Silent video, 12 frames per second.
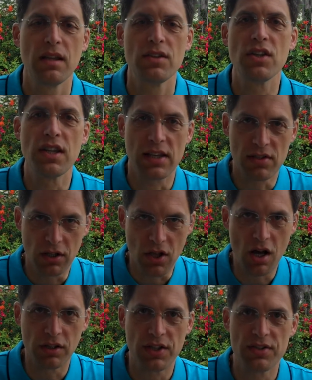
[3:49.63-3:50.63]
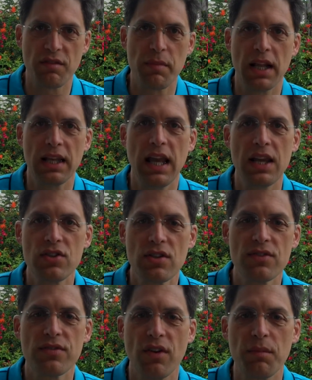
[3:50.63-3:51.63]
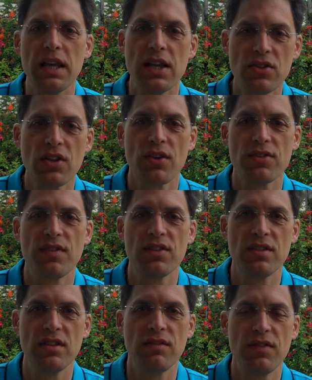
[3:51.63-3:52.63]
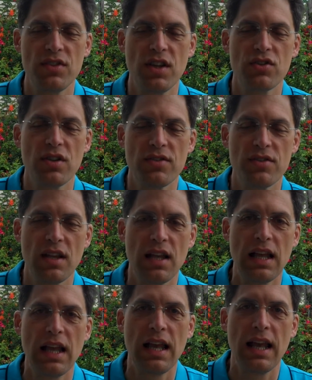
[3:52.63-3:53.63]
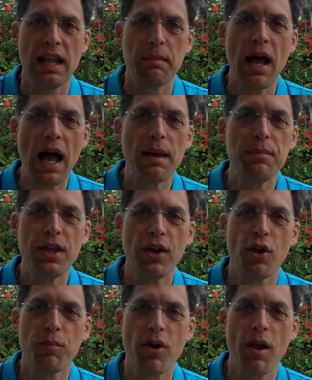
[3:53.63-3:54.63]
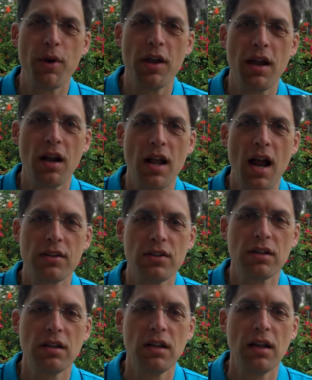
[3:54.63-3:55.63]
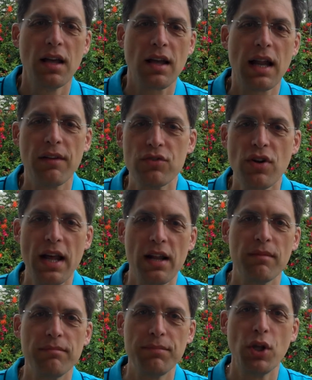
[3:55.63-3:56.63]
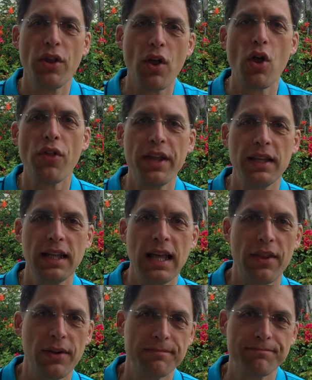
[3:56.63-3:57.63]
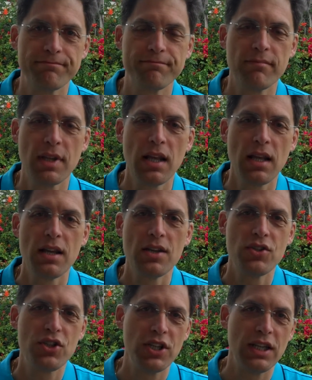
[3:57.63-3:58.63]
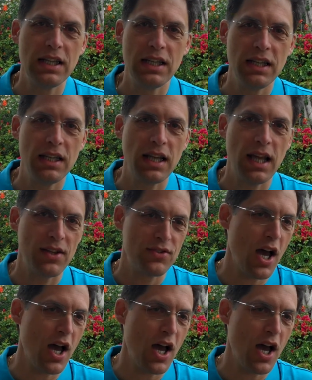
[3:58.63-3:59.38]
She takes a long list of medications from each of those physicians, and I, being her primary care doctor, kind of try to pull the whole thing together. She has